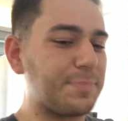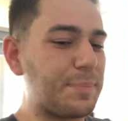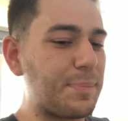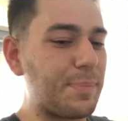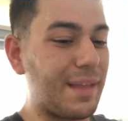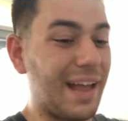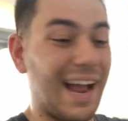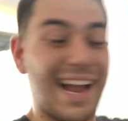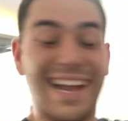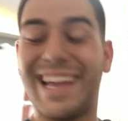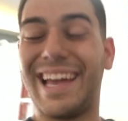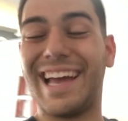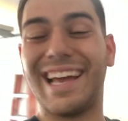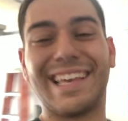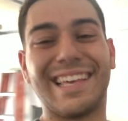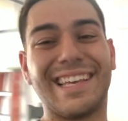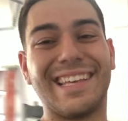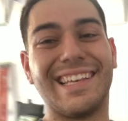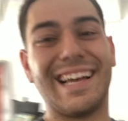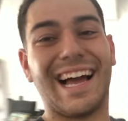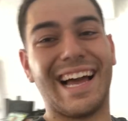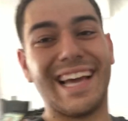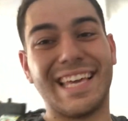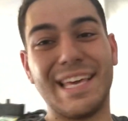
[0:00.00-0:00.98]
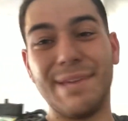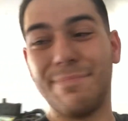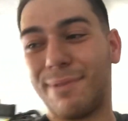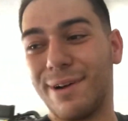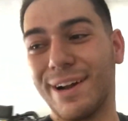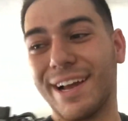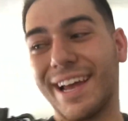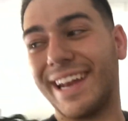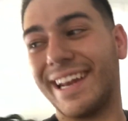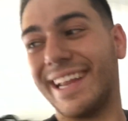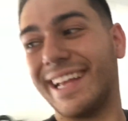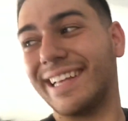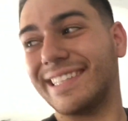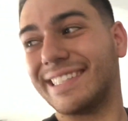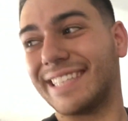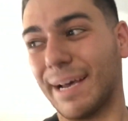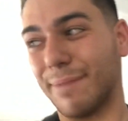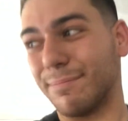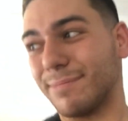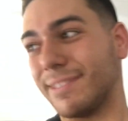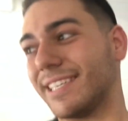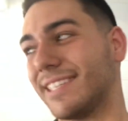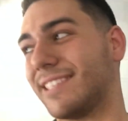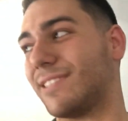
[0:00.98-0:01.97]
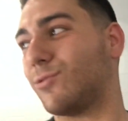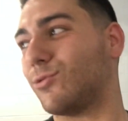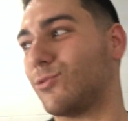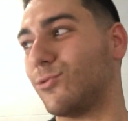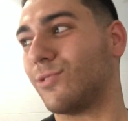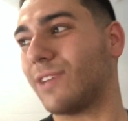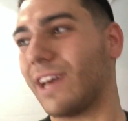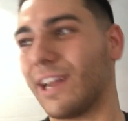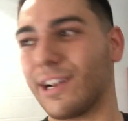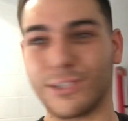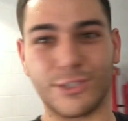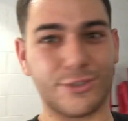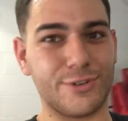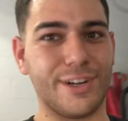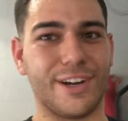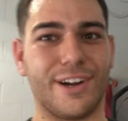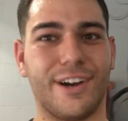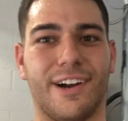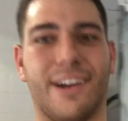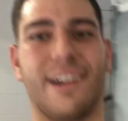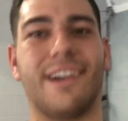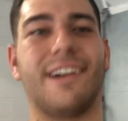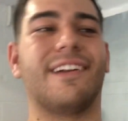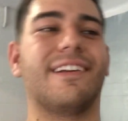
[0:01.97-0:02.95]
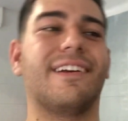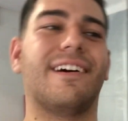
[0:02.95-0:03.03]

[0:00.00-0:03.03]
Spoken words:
I keep on getting tempted to get a street car.